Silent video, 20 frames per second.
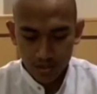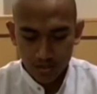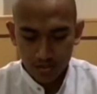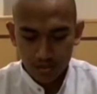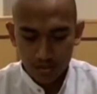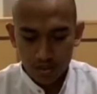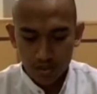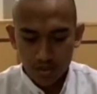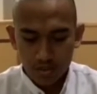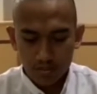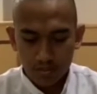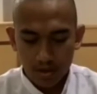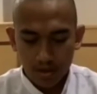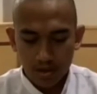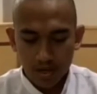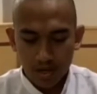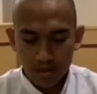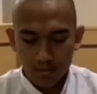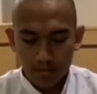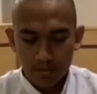the
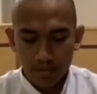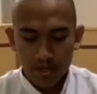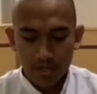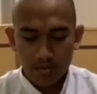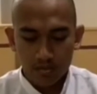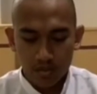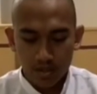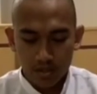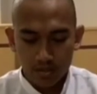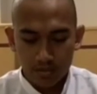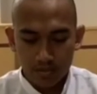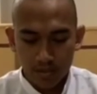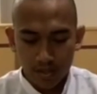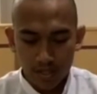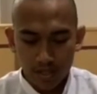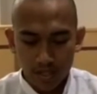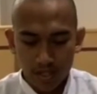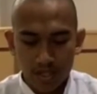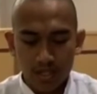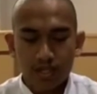amount unpaid will
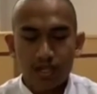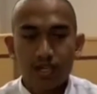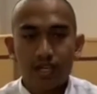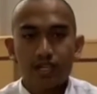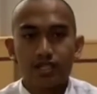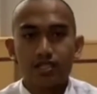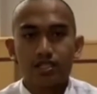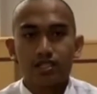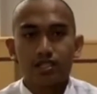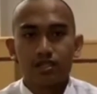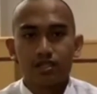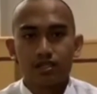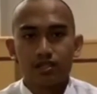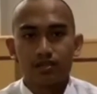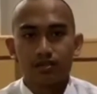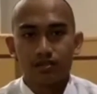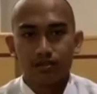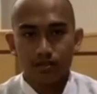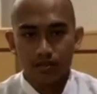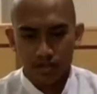be increased
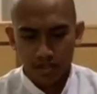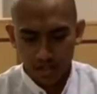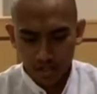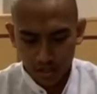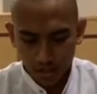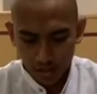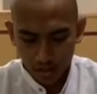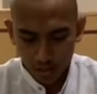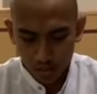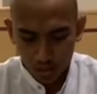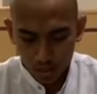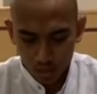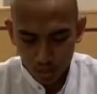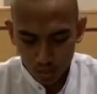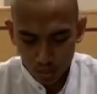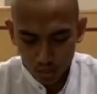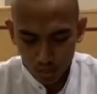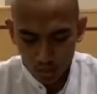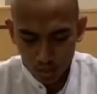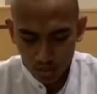
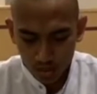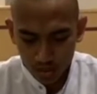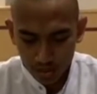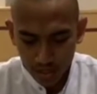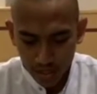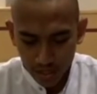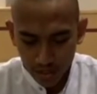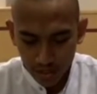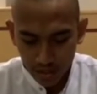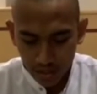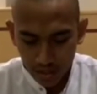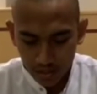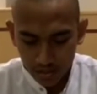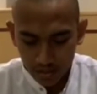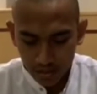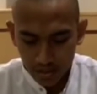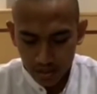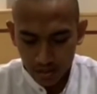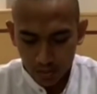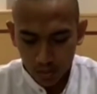into 10
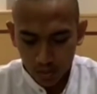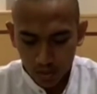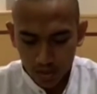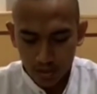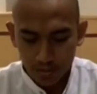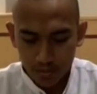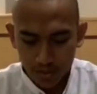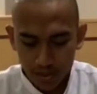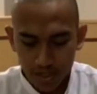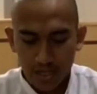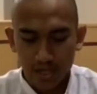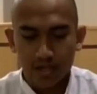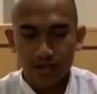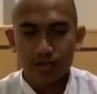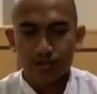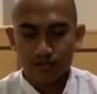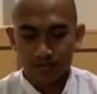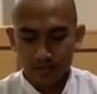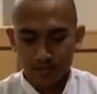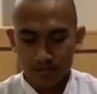until 20%.
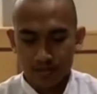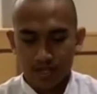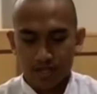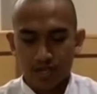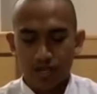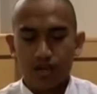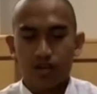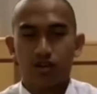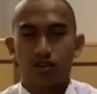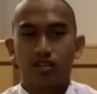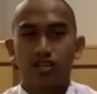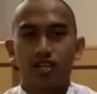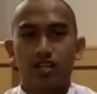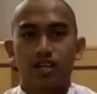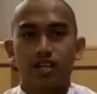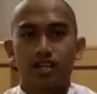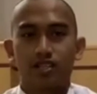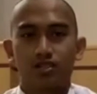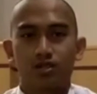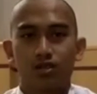Okay,
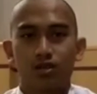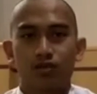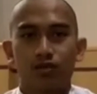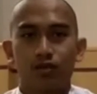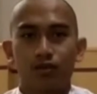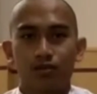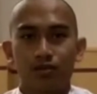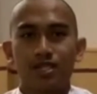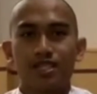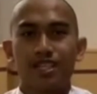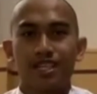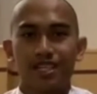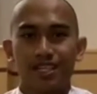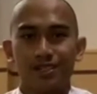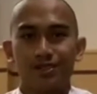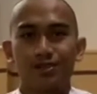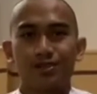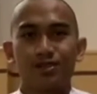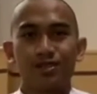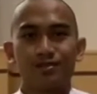that's all from me. Thank
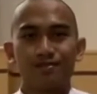you.